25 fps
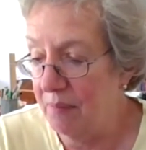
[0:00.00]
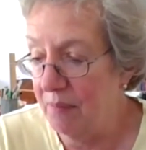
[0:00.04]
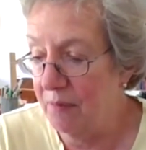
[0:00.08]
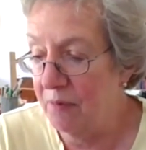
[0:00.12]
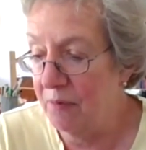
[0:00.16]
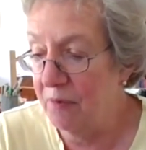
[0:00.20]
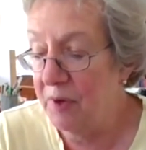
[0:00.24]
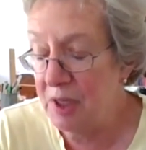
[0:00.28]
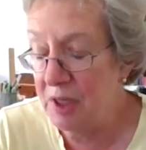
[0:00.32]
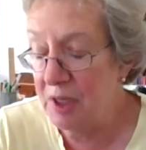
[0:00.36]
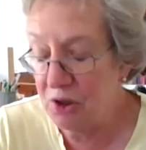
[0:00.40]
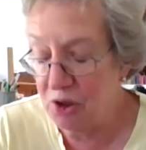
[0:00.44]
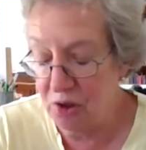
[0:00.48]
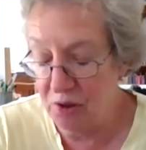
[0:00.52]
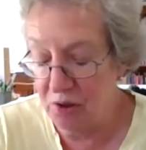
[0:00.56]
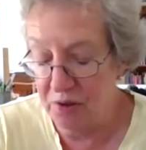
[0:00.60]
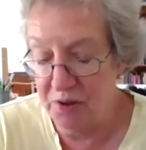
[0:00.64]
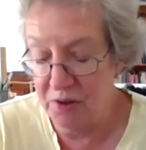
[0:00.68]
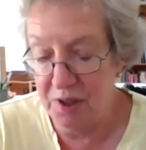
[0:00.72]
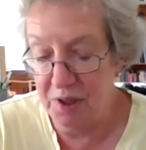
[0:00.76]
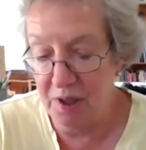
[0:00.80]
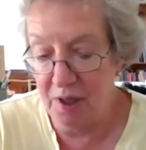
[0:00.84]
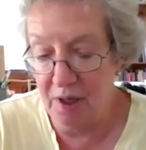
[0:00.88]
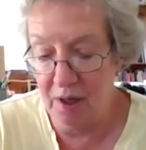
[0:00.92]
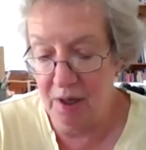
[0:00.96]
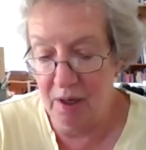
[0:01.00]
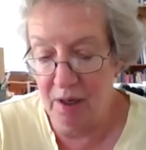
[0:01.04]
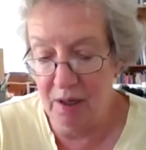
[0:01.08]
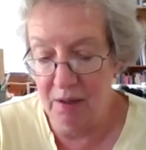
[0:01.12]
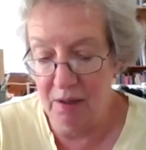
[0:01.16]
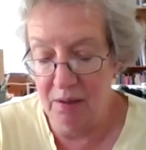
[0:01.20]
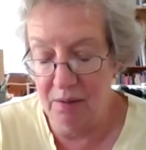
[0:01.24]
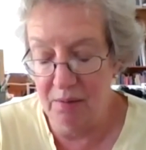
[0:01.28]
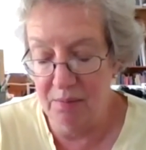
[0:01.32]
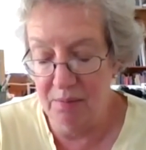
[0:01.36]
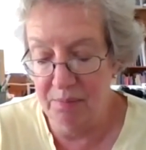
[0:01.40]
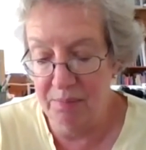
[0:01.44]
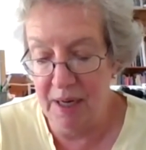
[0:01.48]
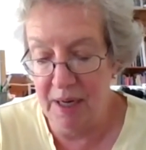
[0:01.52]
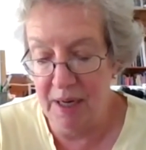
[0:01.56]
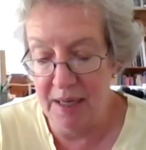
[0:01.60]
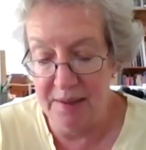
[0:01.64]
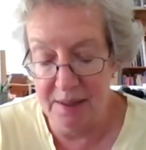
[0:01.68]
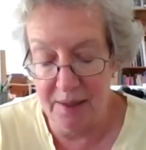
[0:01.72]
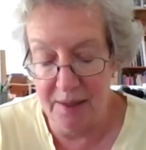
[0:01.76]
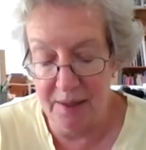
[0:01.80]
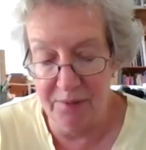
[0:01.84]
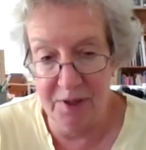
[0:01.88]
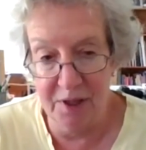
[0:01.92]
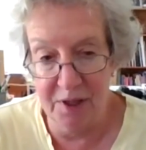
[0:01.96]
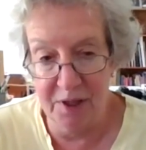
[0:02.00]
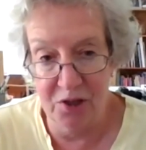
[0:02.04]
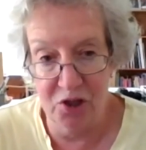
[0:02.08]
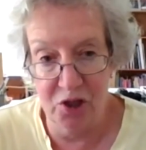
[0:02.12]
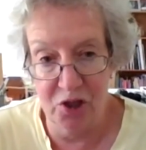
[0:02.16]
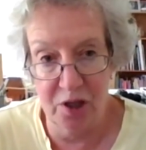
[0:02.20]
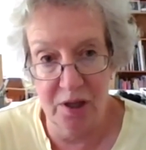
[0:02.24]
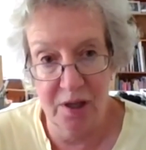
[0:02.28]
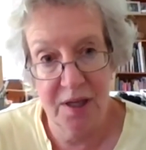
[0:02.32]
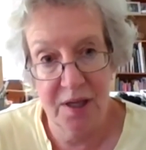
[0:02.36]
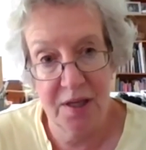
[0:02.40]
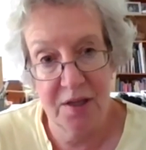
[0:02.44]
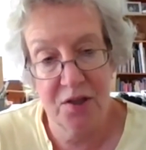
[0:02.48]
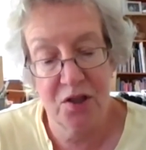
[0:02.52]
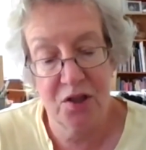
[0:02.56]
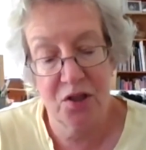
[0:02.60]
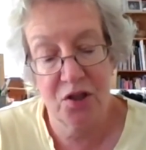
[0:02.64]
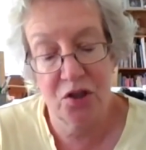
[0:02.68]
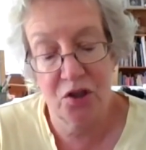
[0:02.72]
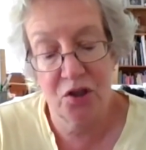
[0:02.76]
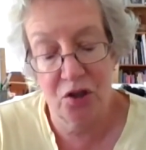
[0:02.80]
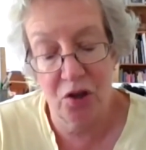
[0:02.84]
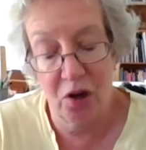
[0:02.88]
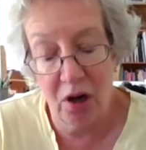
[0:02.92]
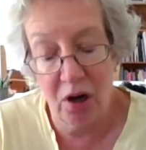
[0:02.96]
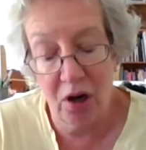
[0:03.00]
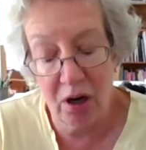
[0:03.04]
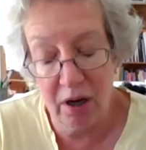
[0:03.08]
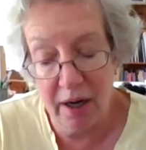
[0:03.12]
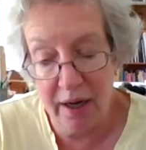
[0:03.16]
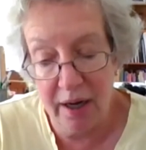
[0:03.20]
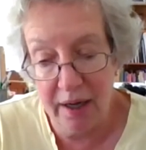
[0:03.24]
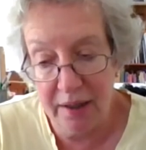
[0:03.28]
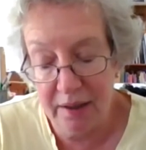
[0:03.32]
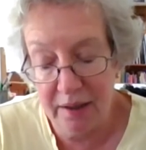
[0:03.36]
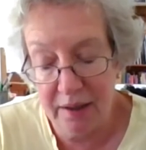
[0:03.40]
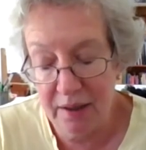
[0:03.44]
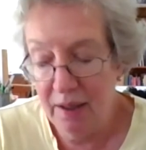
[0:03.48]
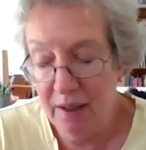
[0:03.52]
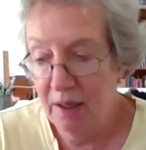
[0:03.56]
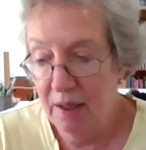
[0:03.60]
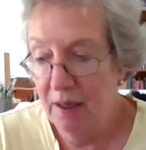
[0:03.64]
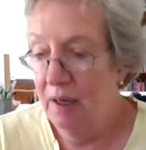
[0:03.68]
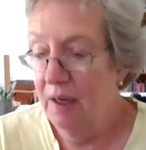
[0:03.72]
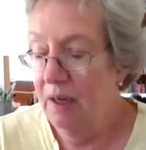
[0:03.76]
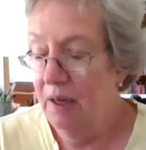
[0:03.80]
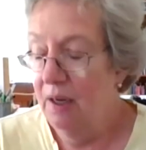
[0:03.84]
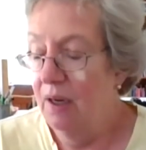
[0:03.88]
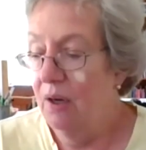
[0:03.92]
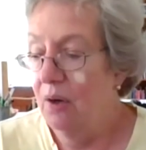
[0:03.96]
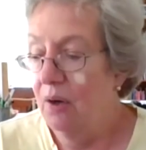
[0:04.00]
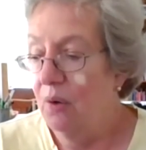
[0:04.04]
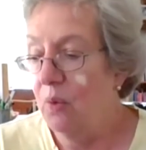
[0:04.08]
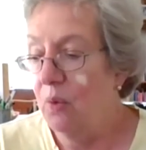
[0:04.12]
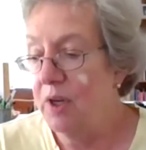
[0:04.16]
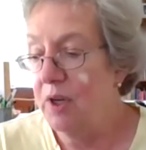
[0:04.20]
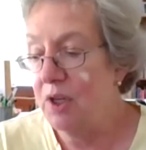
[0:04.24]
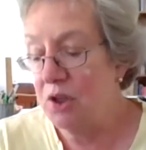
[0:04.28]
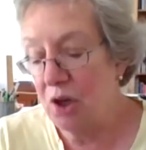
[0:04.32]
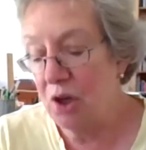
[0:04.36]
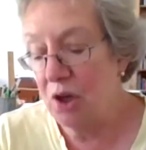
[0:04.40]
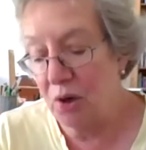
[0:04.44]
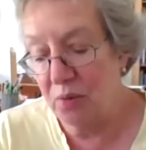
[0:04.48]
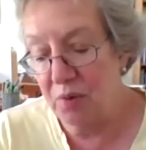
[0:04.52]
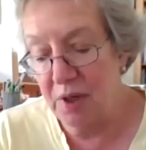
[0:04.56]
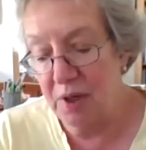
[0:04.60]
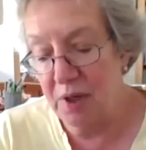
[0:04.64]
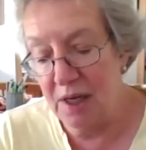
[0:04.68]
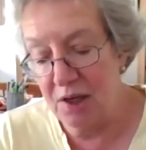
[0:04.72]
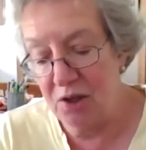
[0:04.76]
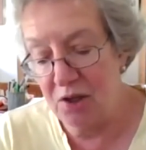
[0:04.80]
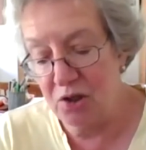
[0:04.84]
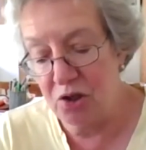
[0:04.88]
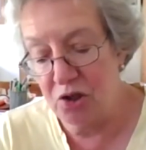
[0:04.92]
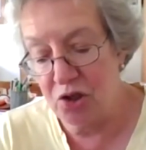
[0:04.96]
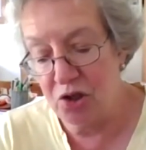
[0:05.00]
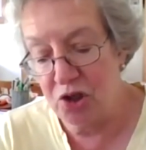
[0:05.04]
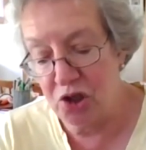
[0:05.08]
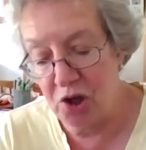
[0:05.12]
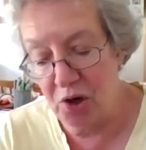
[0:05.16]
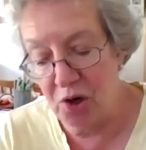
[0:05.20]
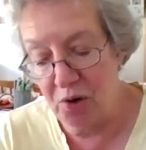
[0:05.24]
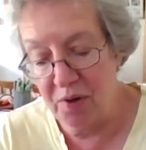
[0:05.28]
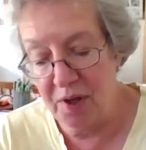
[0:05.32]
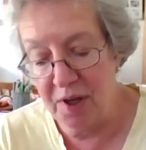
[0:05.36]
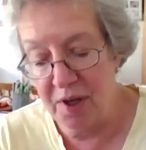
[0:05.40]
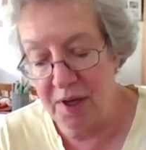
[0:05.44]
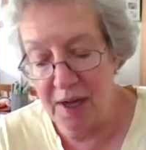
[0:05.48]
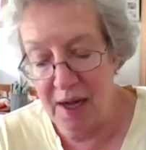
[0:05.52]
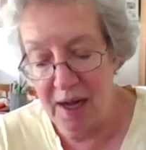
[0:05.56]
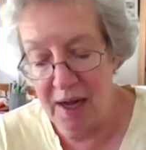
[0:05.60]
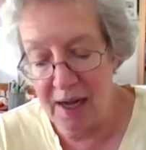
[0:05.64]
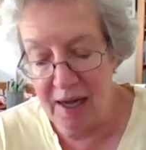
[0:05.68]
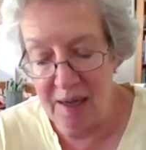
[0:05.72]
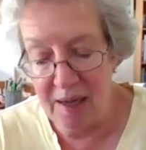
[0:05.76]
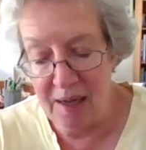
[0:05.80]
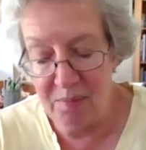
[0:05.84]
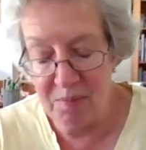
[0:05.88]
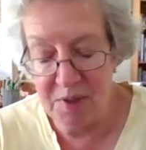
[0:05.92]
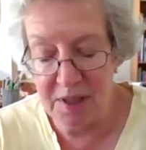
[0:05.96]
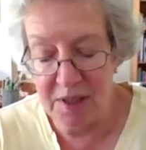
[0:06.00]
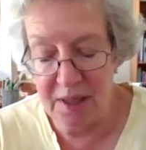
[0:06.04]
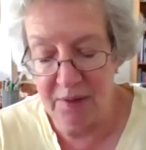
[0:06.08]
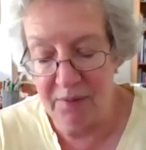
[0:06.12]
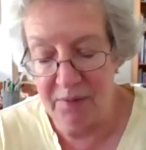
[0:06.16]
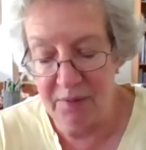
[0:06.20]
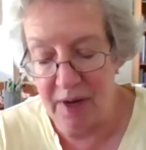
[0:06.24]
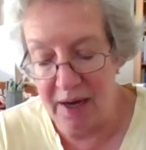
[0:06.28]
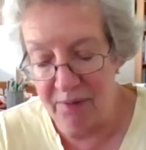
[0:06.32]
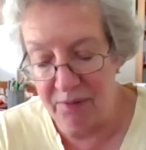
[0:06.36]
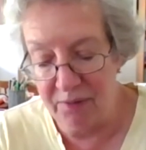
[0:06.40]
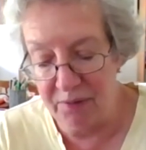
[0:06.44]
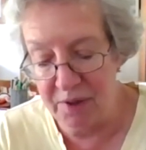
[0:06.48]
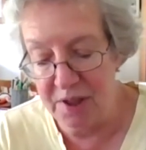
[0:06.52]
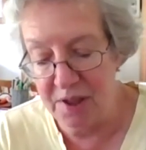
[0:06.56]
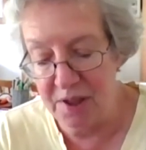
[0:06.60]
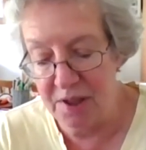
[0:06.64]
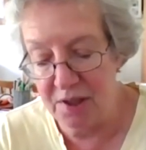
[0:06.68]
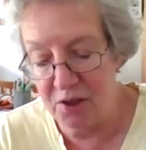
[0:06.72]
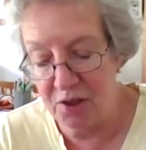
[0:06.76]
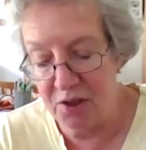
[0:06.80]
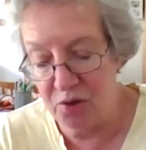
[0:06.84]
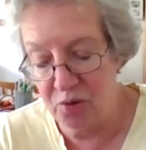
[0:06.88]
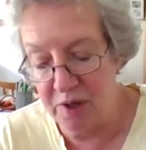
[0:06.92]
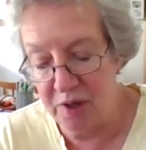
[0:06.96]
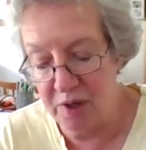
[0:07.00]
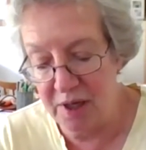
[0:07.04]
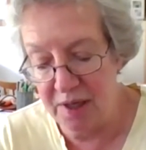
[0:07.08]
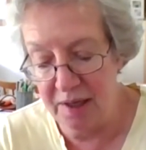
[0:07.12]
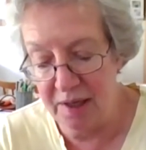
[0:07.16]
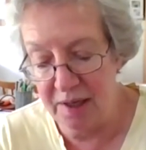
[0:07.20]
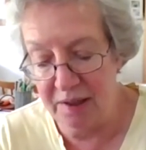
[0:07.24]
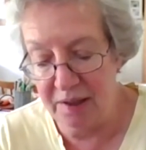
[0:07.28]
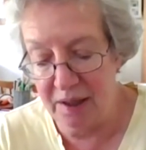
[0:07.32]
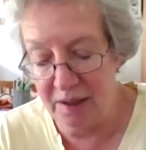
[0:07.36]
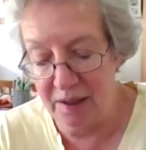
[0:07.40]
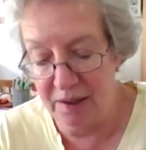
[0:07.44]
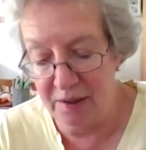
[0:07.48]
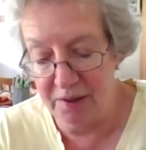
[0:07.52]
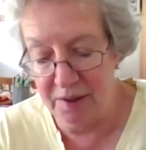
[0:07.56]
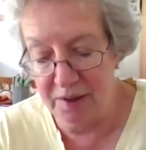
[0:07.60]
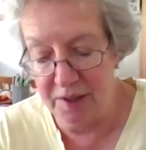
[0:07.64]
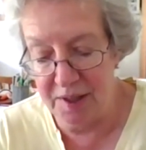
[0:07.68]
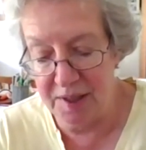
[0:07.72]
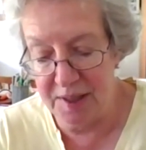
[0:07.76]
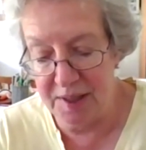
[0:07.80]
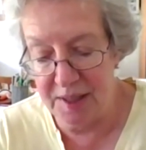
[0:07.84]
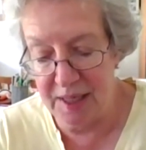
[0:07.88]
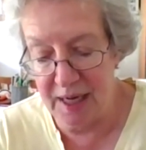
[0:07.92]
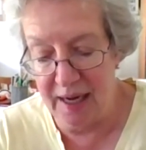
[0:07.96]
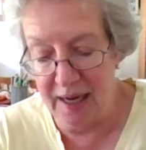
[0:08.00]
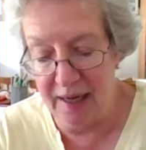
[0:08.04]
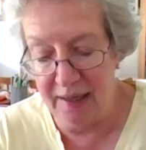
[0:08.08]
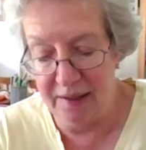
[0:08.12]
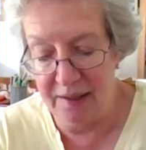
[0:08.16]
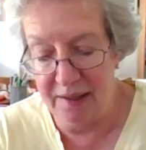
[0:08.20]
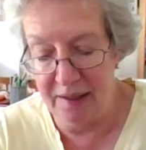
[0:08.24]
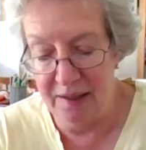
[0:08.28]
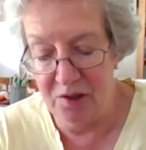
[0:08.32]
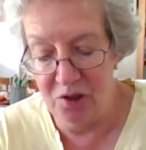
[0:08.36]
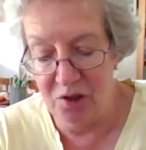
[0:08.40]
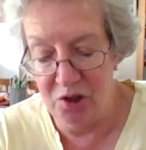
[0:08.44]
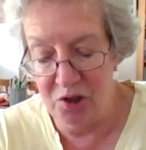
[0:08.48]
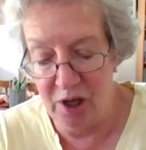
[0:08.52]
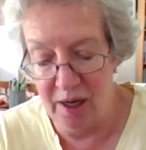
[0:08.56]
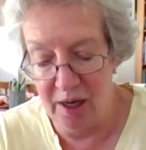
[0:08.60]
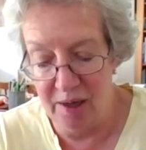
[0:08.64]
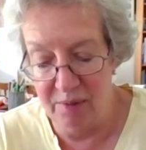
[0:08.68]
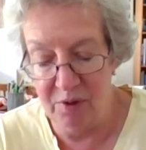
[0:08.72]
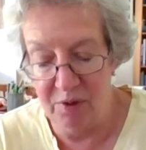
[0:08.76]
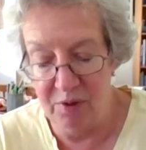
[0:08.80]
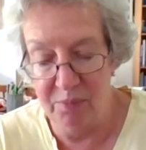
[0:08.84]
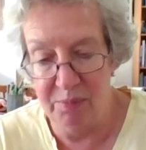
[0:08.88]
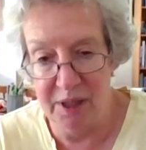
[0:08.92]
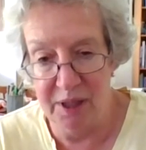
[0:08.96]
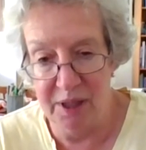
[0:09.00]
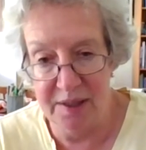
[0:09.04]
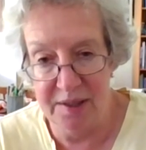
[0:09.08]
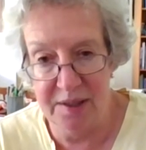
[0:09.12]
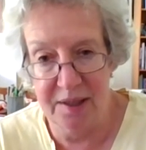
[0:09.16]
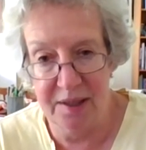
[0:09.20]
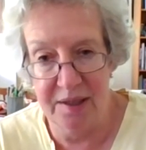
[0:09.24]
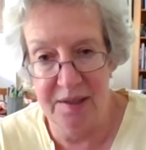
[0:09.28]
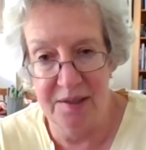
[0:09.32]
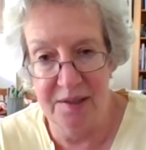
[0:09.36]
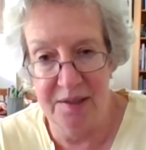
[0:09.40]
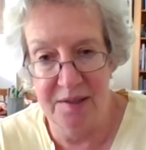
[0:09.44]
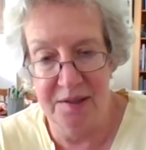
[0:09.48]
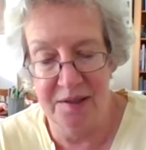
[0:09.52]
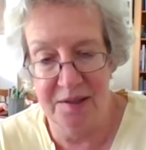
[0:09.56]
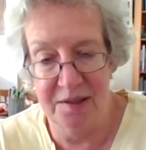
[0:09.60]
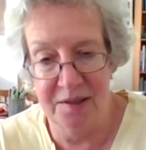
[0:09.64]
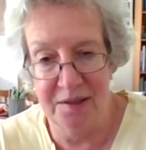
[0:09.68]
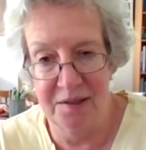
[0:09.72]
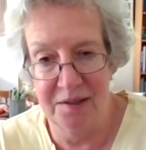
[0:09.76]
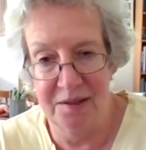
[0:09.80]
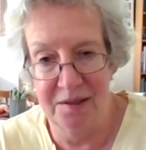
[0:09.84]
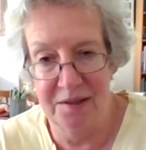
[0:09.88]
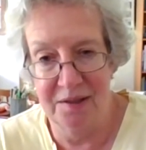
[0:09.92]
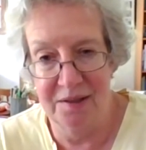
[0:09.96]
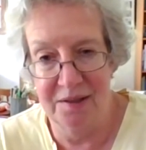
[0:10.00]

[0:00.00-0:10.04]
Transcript: features are, by definition, historic, we don't need to show the names of every street and cul-de-sac in John Robleski's,